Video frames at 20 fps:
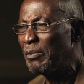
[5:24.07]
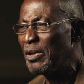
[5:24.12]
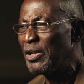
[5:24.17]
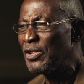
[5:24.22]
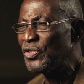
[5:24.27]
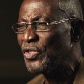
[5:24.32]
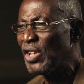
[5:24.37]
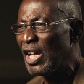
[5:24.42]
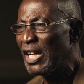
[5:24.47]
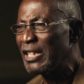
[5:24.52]

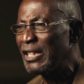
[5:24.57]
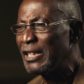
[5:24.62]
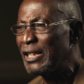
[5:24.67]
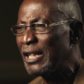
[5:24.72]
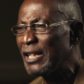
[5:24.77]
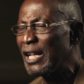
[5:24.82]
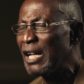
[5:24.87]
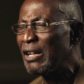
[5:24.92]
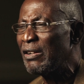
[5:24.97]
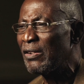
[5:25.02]
means that the
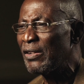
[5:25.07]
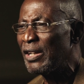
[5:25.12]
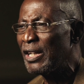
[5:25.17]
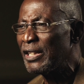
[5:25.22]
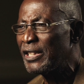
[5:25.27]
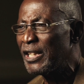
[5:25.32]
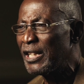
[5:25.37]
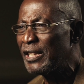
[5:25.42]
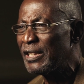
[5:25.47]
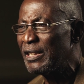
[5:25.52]
data
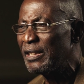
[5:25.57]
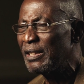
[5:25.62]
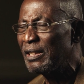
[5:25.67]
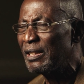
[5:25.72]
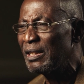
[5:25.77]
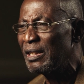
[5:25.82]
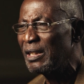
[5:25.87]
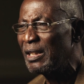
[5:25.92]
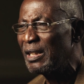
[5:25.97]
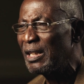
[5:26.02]
collected
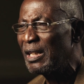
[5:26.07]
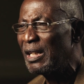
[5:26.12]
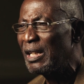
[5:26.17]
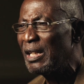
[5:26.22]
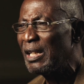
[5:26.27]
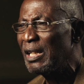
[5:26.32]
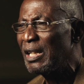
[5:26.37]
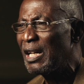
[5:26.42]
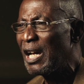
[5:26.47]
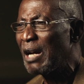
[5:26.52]

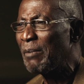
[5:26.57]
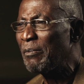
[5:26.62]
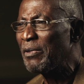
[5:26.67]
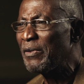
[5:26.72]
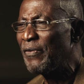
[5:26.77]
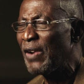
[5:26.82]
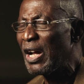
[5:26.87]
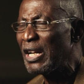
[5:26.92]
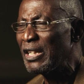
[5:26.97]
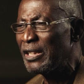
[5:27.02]
can be
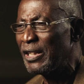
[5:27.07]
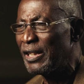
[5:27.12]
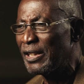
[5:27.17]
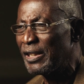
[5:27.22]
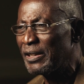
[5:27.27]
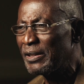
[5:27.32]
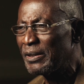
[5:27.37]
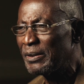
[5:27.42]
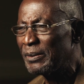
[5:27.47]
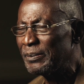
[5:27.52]

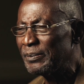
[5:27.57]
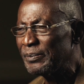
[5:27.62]
validated.